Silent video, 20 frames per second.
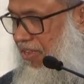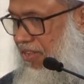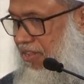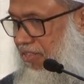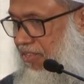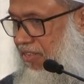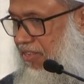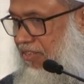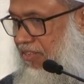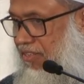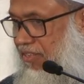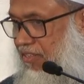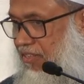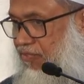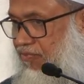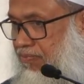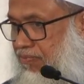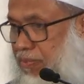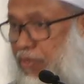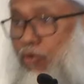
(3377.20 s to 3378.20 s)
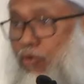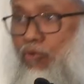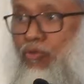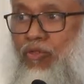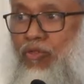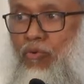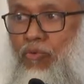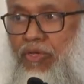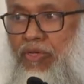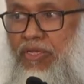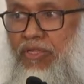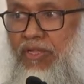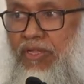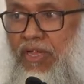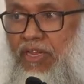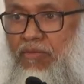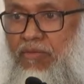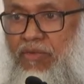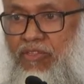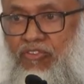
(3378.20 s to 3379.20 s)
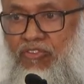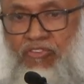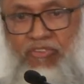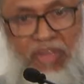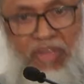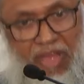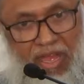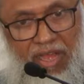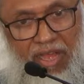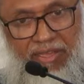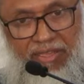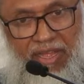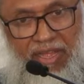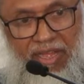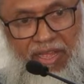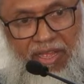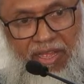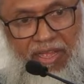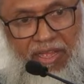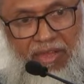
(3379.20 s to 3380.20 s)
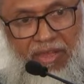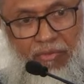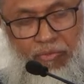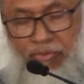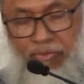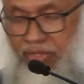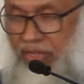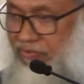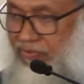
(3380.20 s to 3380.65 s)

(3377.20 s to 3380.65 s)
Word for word: the pure Tawheed Kalimatu Shahada with that